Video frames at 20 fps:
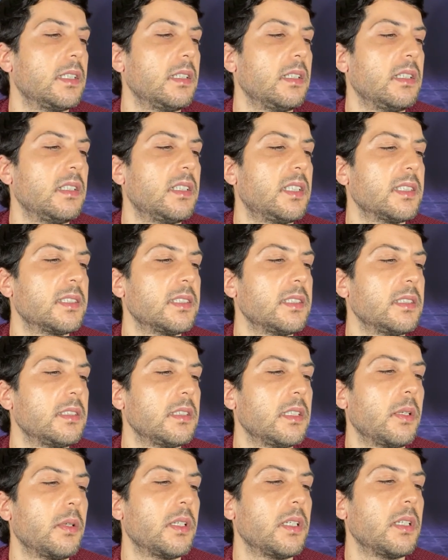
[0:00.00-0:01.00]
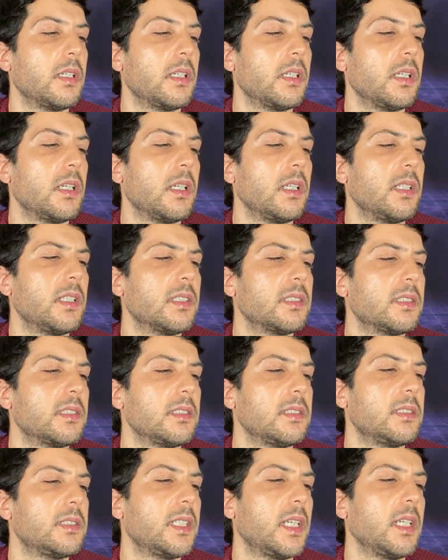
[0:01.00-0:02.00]
It
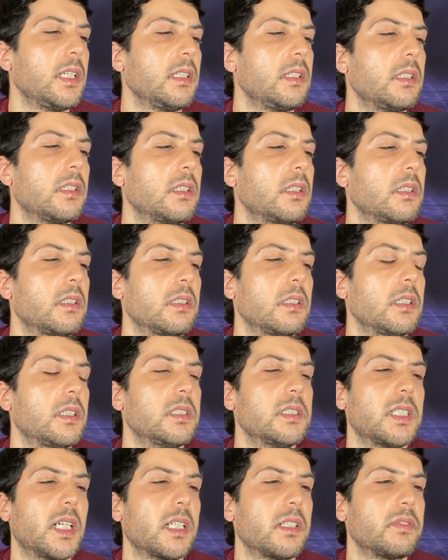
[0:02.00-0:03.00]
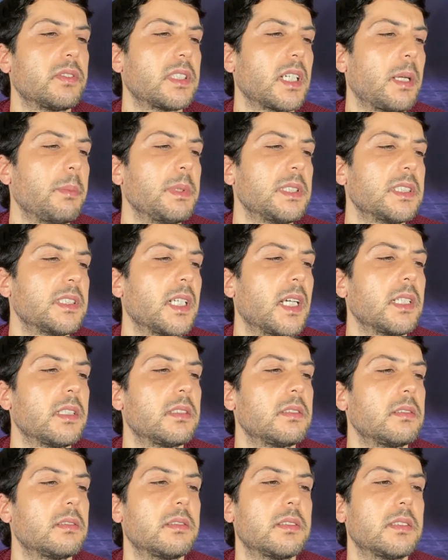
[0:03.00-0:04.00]
doesn't take a lot of time. It's not
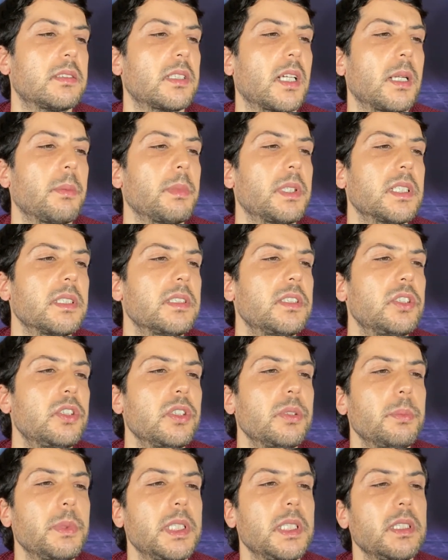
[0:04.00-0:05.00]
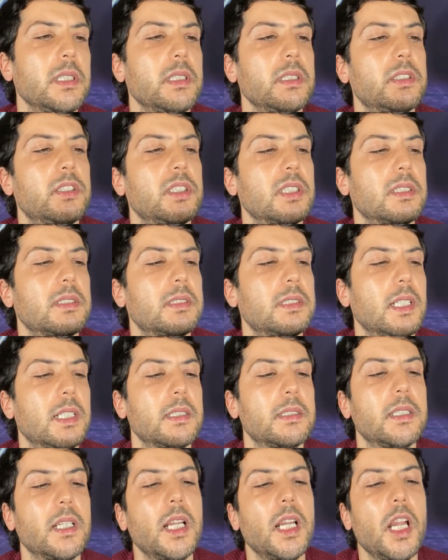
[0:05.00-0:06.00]
time consuming. It's just
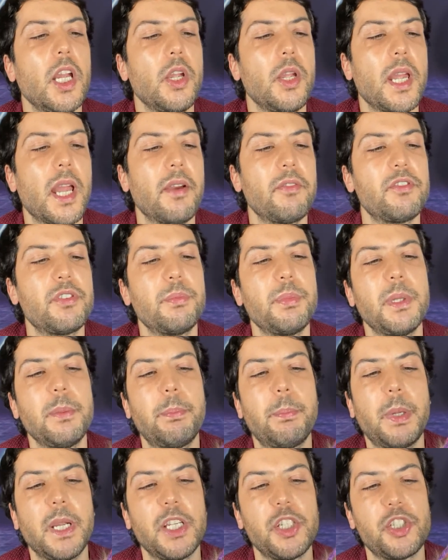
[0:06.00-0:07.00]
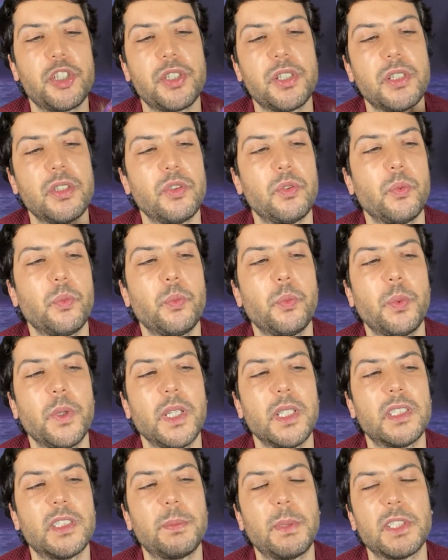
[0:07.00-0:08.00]
that you have to be patient with,
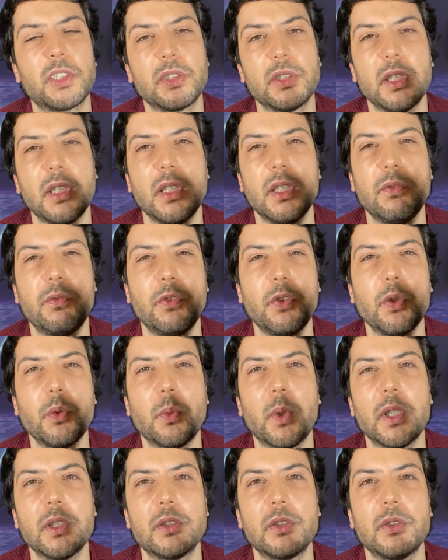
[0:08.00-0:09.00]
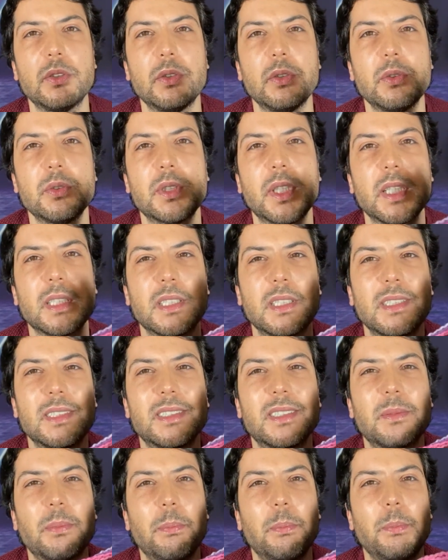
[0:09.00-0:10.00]
especially if you want to do like
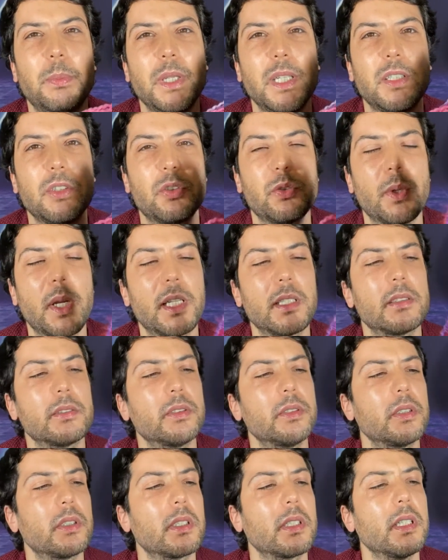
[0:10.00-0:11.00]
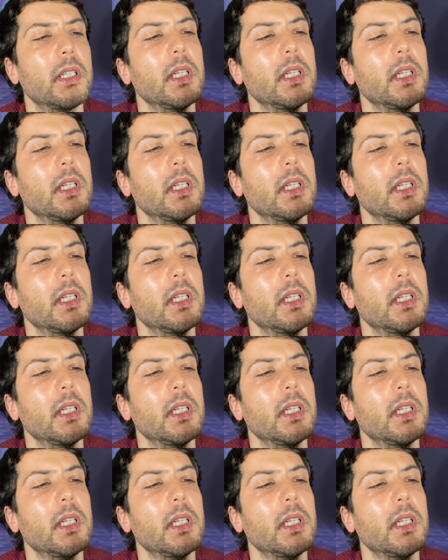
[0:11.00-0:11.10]
this big dread look.